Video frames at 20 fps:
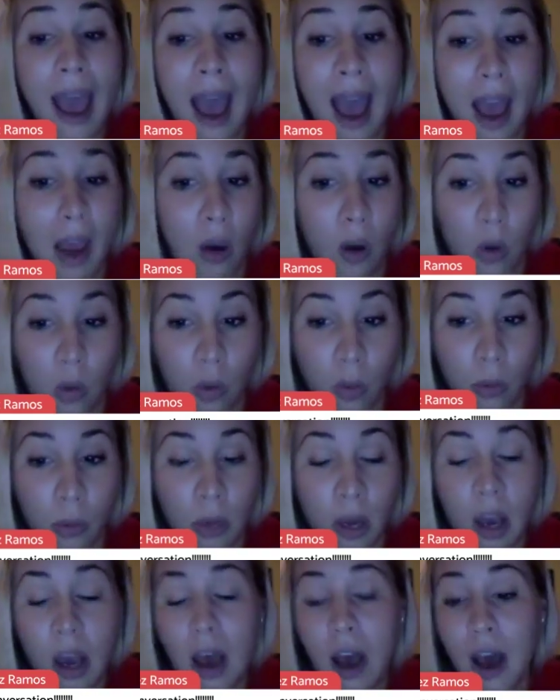at
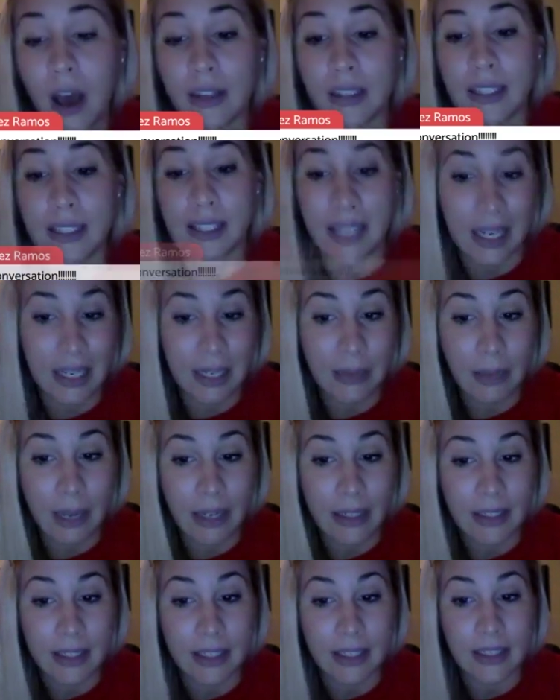home, on a daily
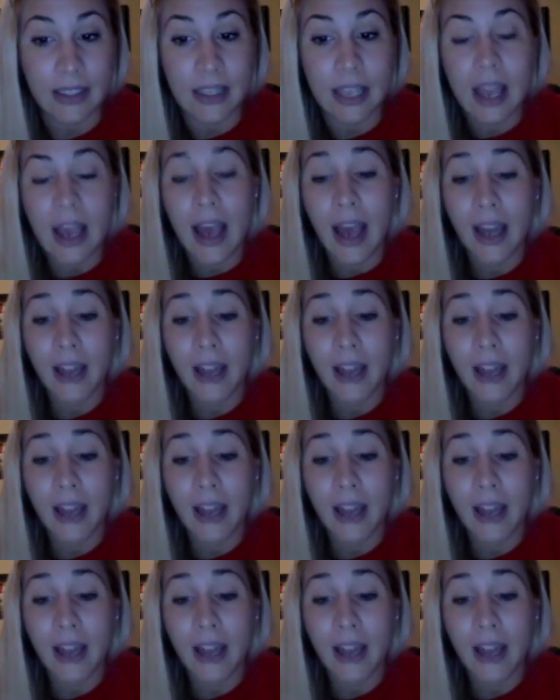basis.